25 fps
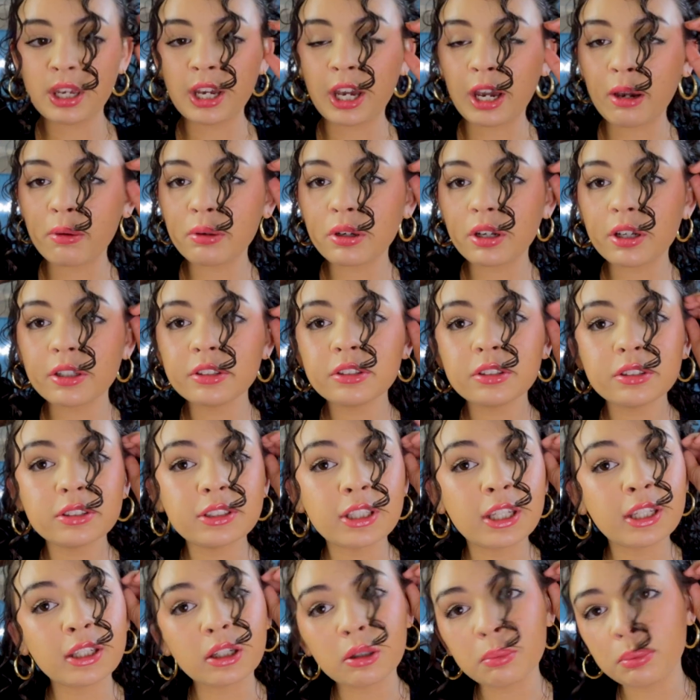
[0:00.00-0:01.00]
I would also
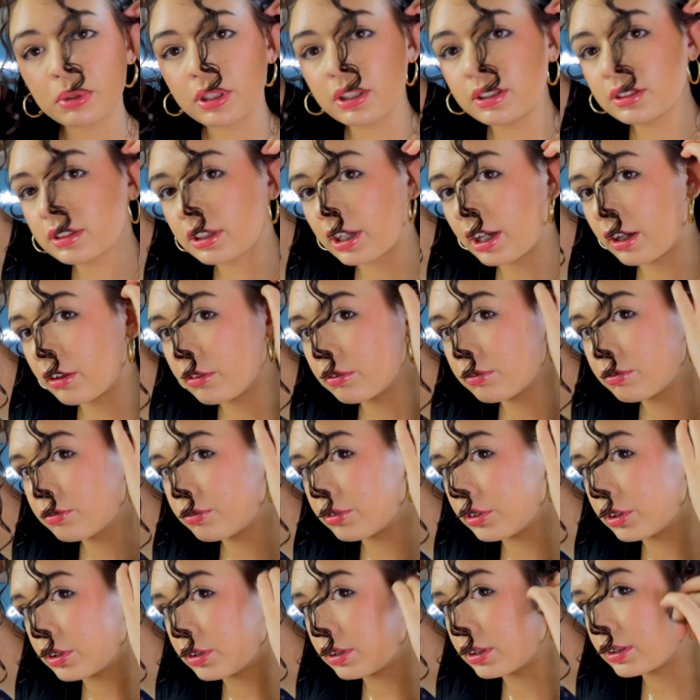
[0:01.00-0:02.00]
take a piece out
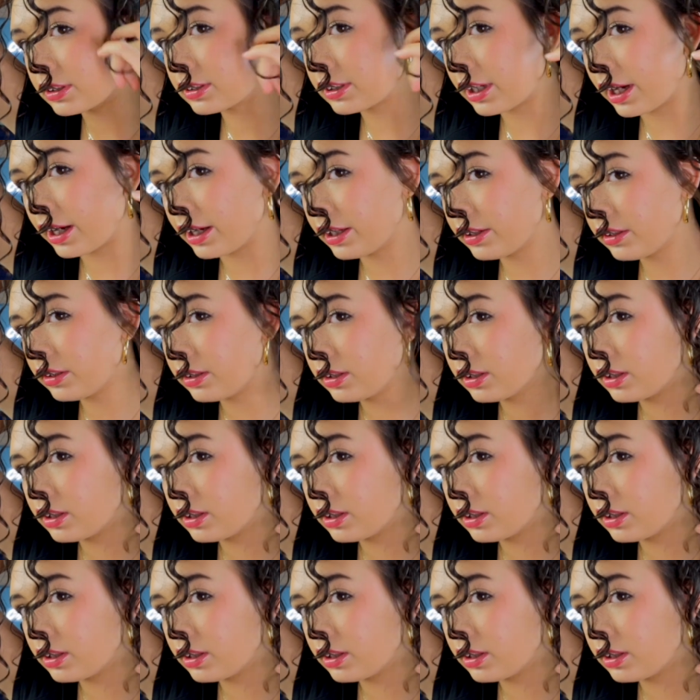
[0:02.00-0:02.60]
for the side